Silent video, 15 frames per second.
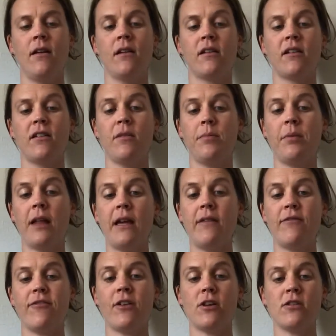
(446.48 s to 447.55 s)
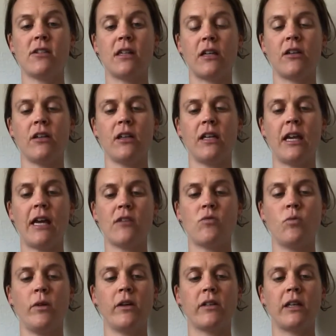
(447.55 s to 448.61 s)
Good play at first and good catch,
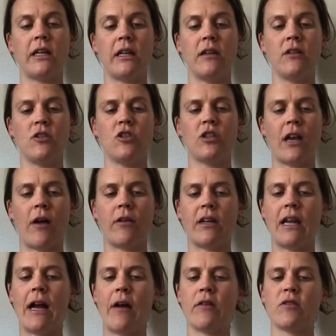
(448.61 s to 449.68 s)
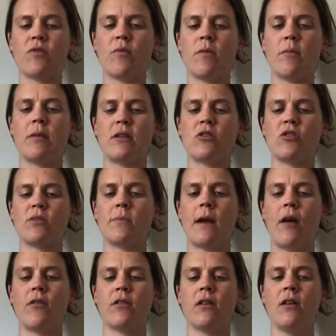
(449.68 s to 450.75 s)
Wilkie, shouted House from the pitcher's
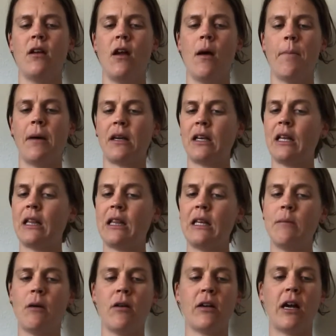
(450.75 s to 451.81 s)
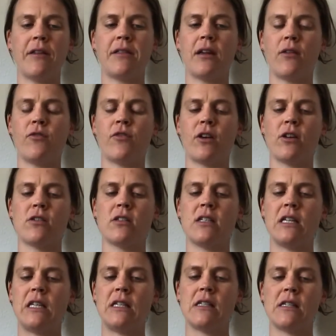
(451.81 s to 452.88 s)
mound. But Clebo got there first,
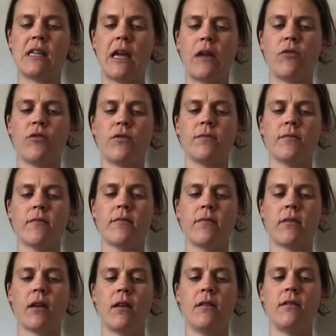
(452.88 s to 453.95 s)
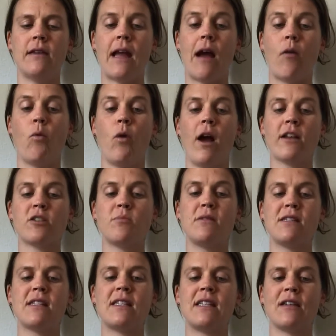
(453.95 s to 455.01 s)
he's safe. Now watch me
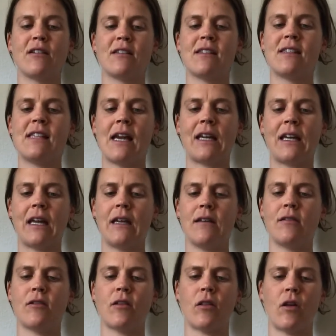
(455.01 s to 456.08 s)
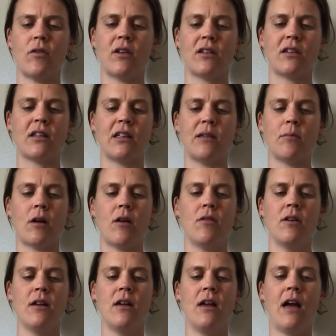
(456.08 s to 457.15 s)
steal second, gloated Clebo.
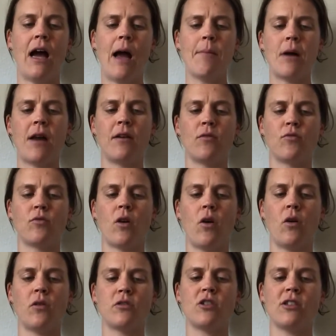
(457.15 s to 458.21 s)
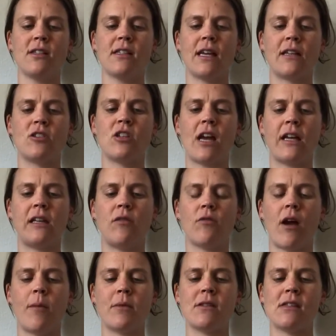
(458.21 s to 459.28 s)
I'm on a roll, just like Jackie
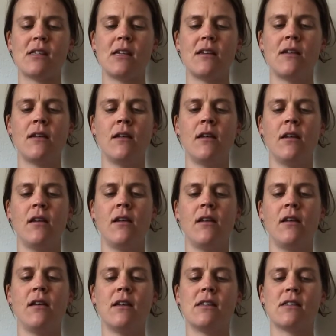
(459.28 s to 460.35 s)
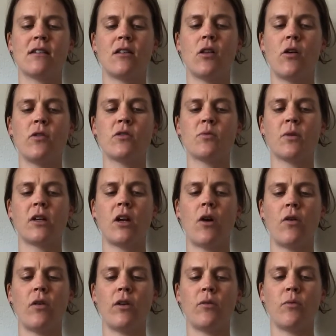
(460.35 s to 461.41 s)
Robinson. His clothes were
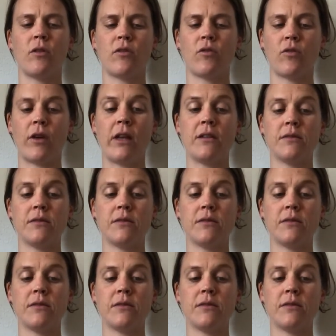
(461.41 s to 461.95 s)
coated with grit.